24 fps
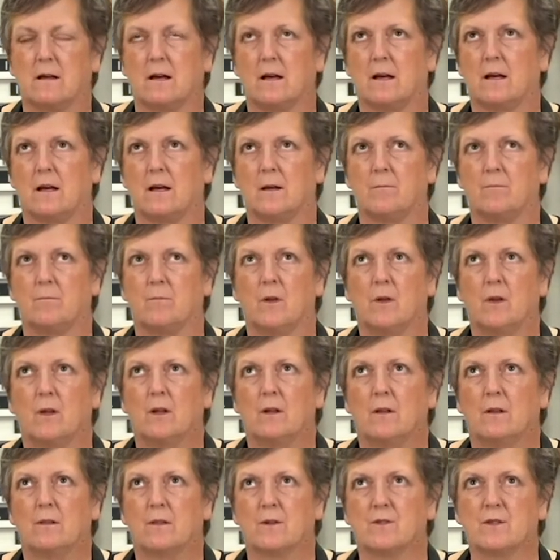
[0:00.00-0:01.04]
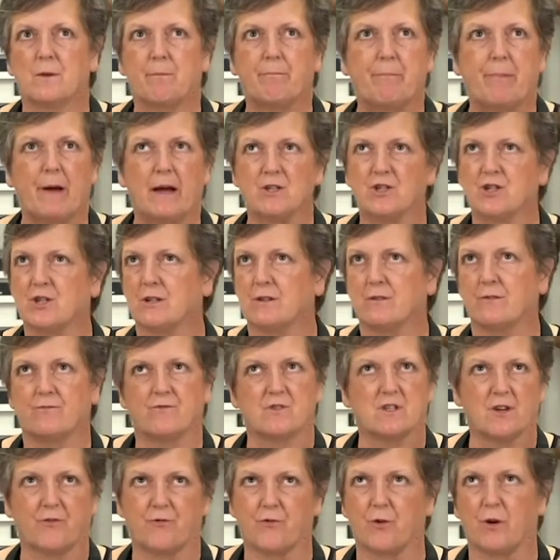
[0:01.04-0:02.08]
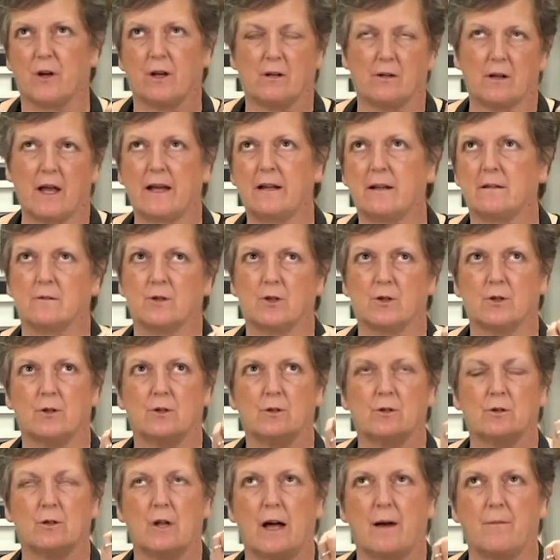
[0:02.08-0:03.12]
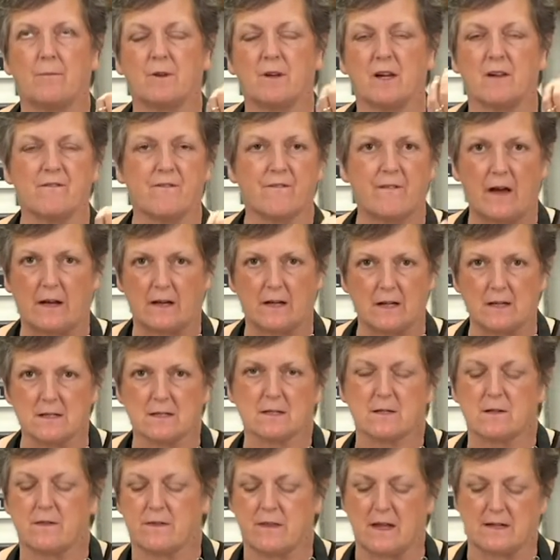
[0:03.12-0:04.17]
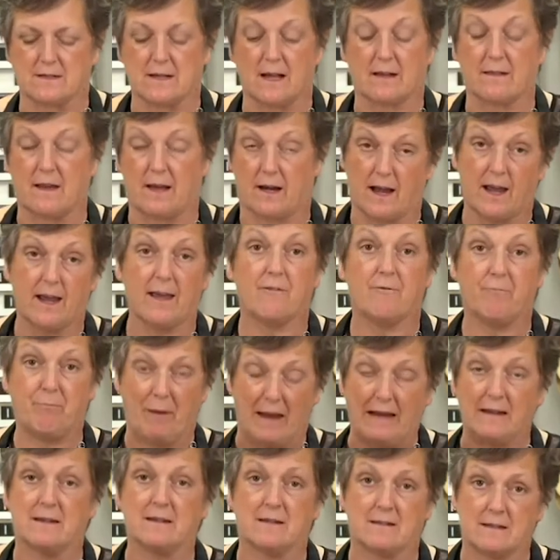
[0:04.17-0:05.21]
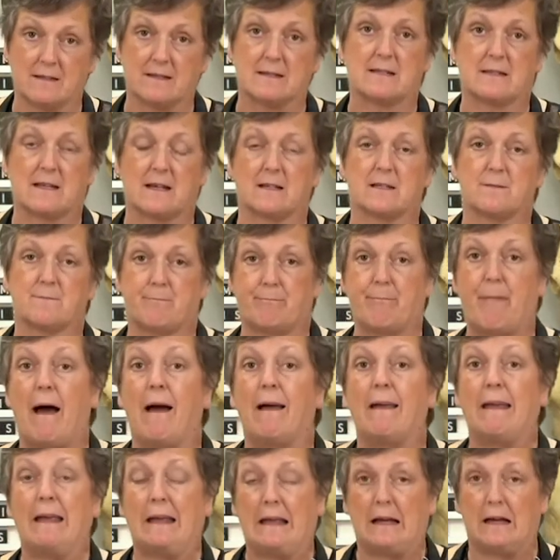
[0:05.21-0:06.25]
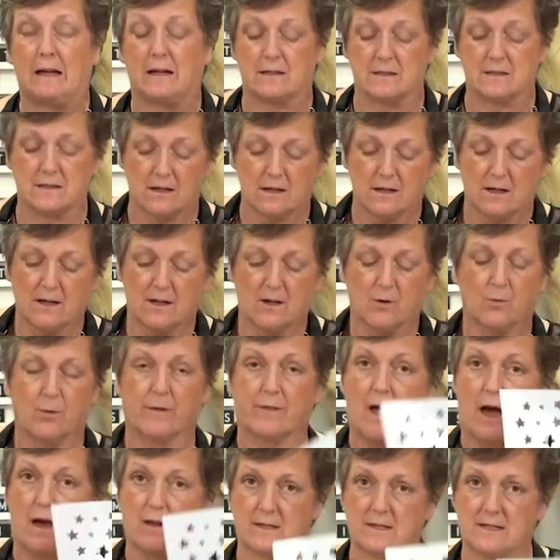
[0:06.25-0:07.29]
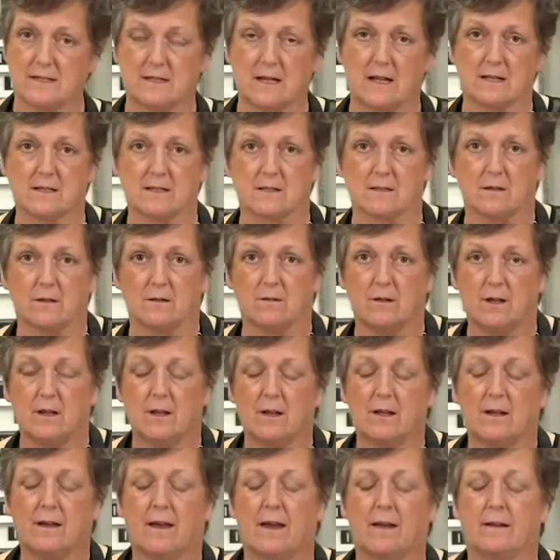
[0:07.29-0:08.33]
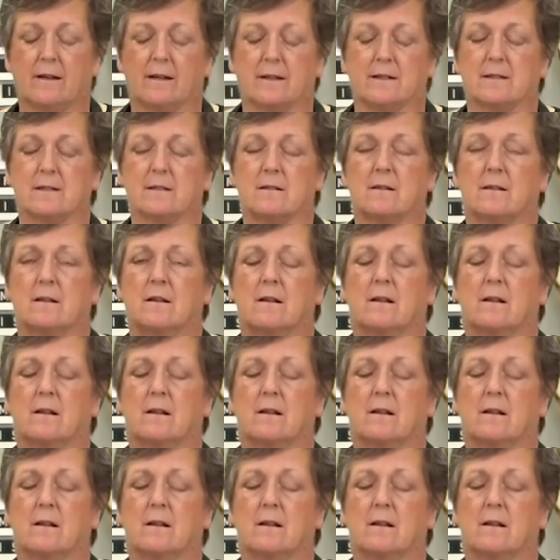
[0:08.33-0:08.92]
um, there's a bunch of different like little um, confettis and things like that. I have painted these things by hand without a stencil, and it's